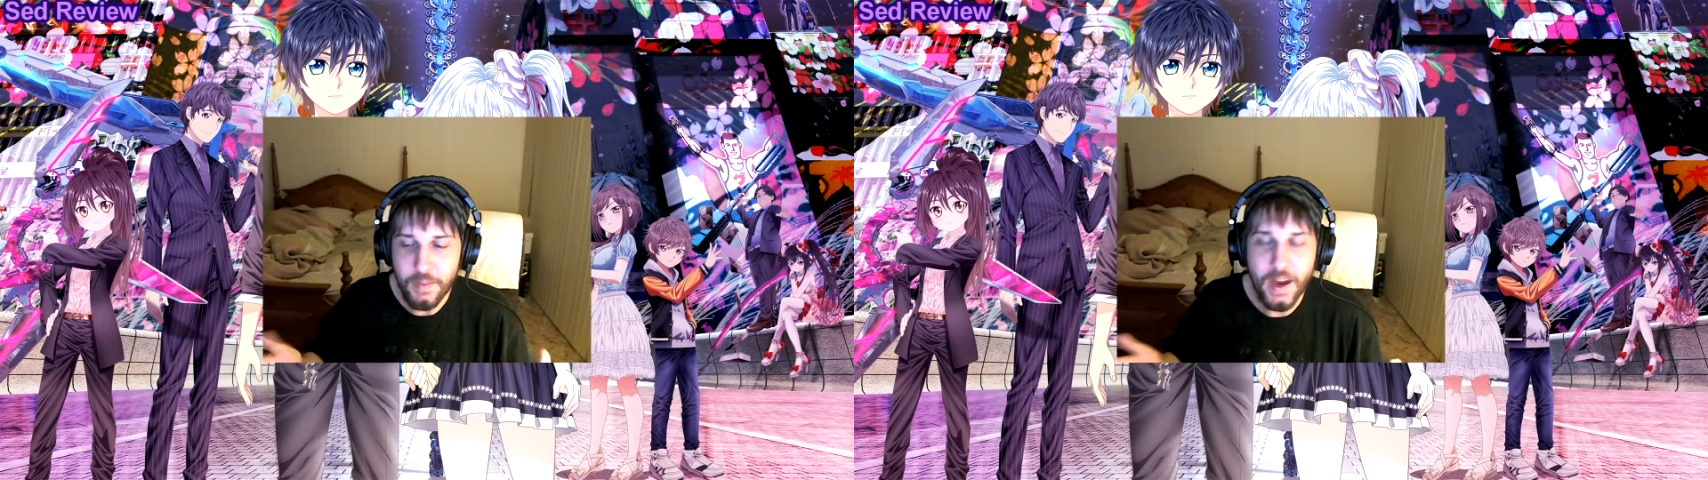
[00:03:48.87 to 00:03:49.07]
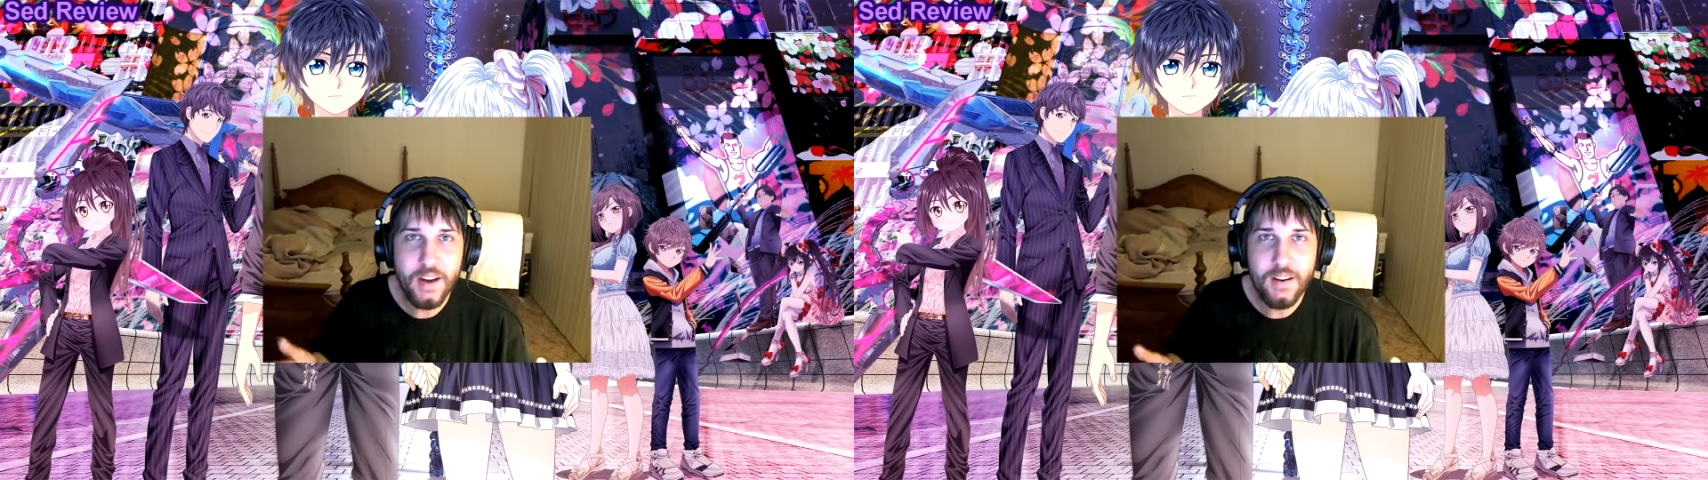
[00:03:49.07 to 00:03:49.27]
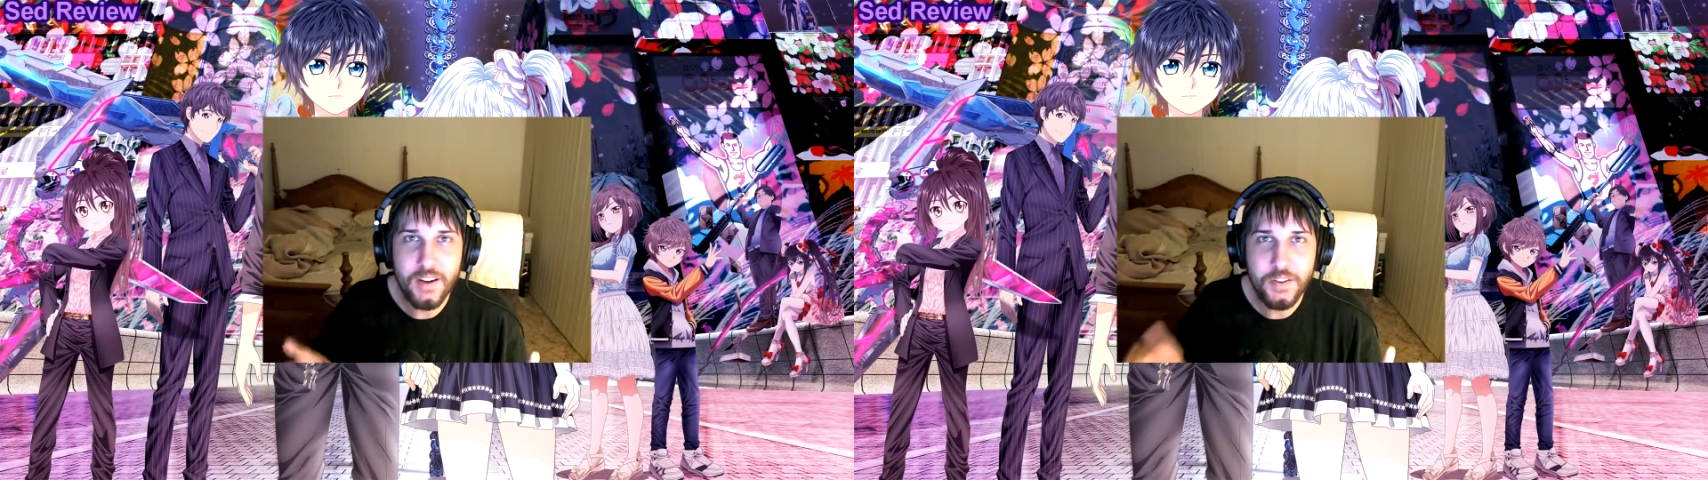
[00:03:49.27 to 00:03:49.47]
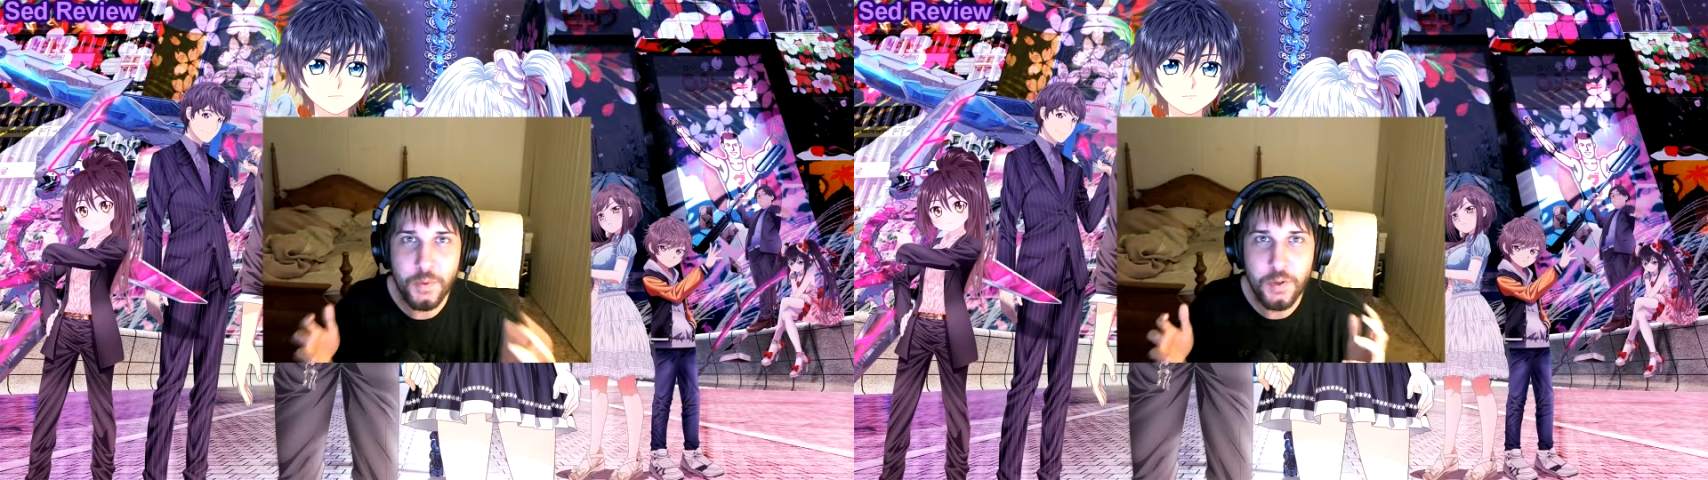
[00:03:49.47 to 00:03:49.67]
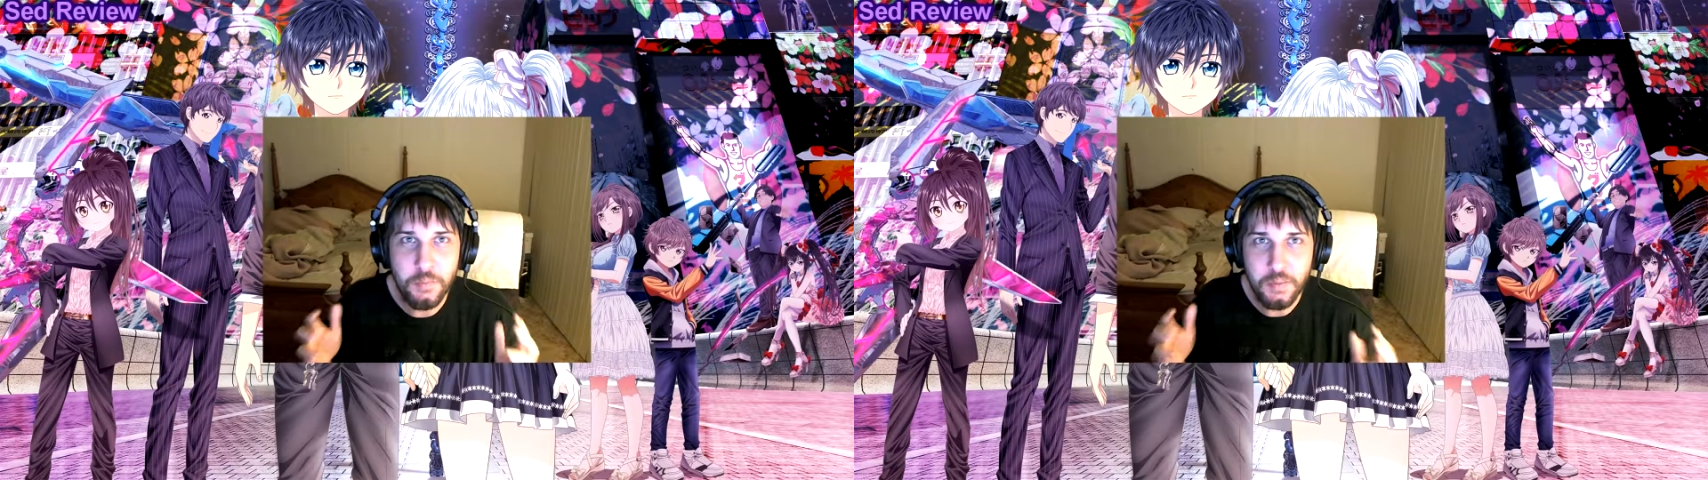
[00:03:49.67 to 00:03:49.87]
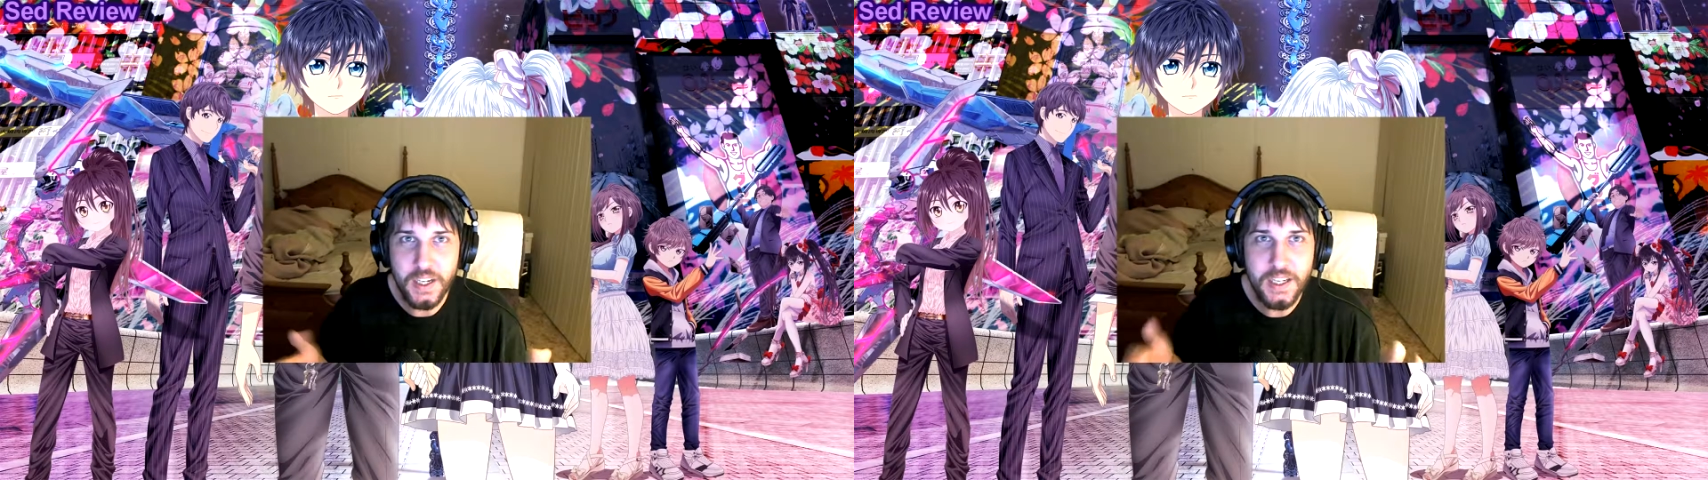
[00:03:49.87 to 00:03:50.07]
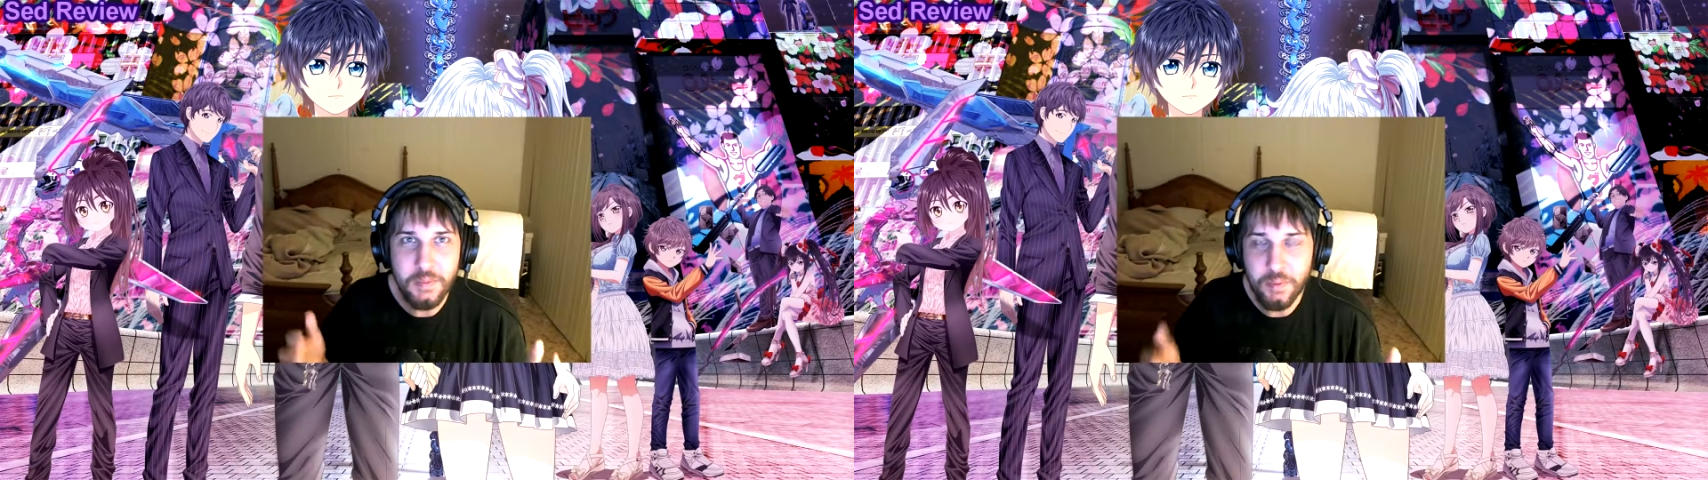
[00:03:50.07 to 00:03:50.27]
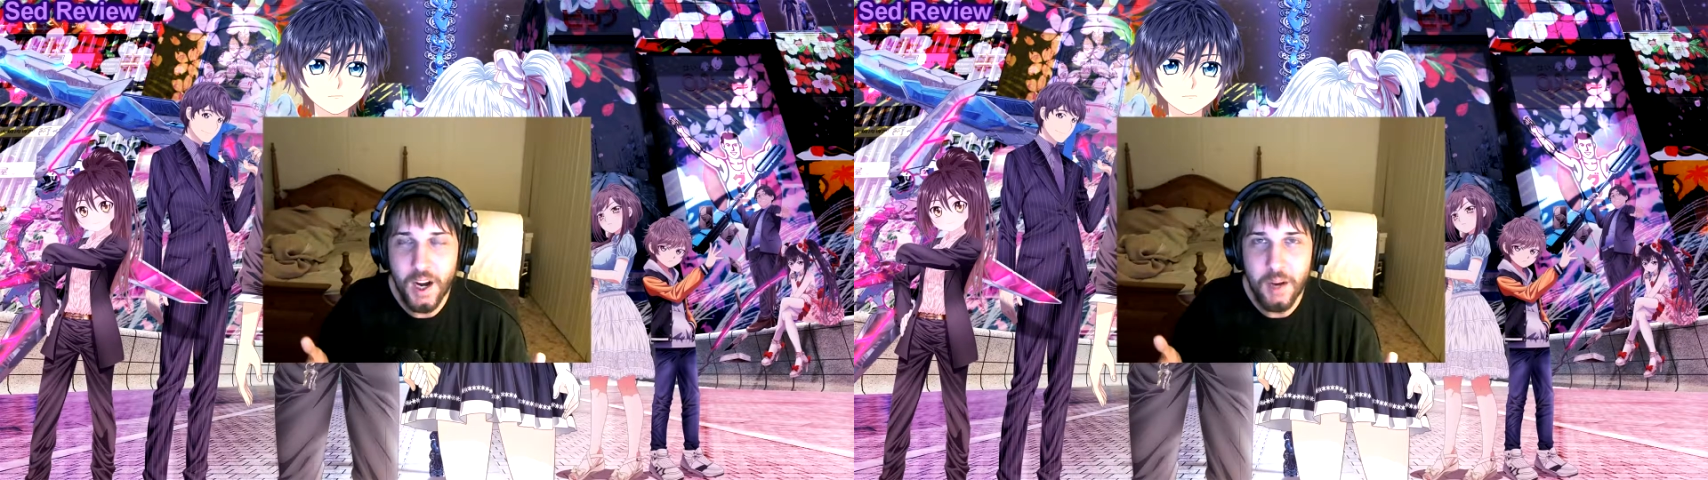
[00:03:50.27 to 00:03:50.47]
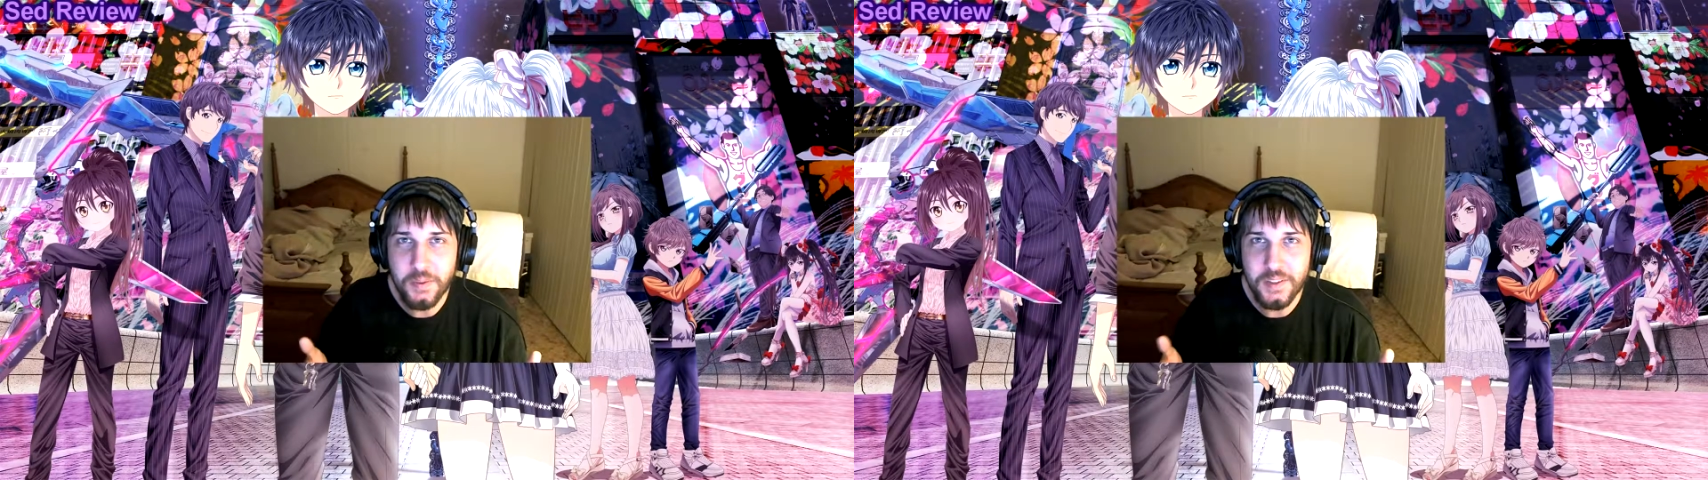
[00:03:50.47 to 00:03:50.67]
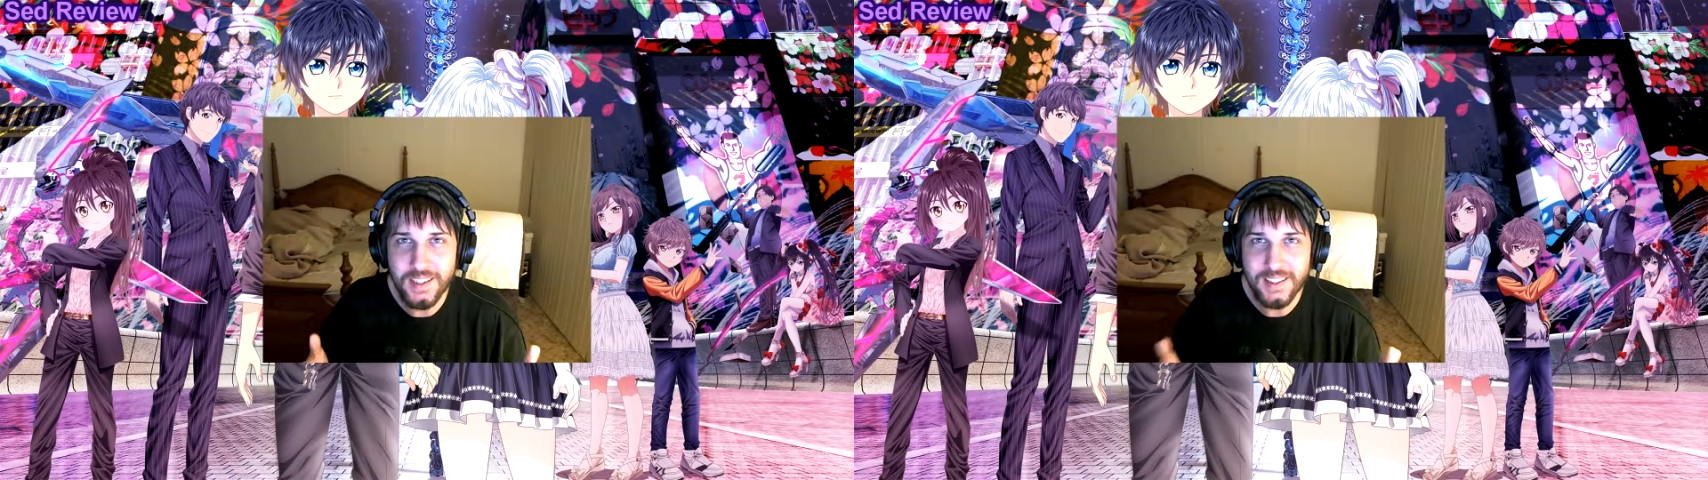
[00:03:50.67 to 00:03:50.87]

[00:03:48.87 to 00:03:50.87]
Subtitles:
backgrounds weren't blended properly,